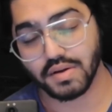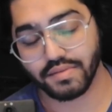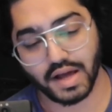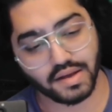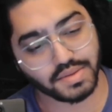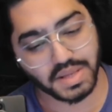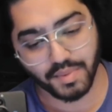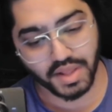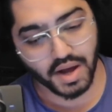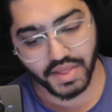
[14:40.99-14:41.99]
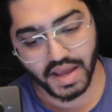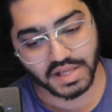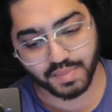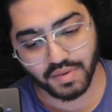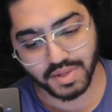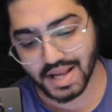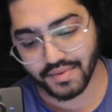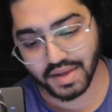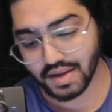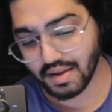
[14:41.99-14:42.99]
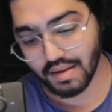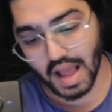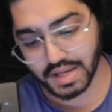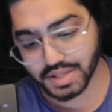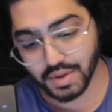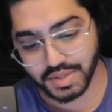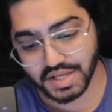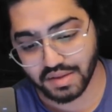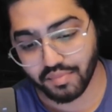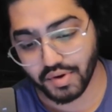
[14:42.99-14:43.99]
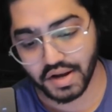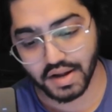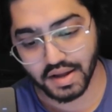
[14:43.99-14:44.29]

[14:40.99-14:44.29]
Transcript: Like some of the other Xperias out there, I just don't see the point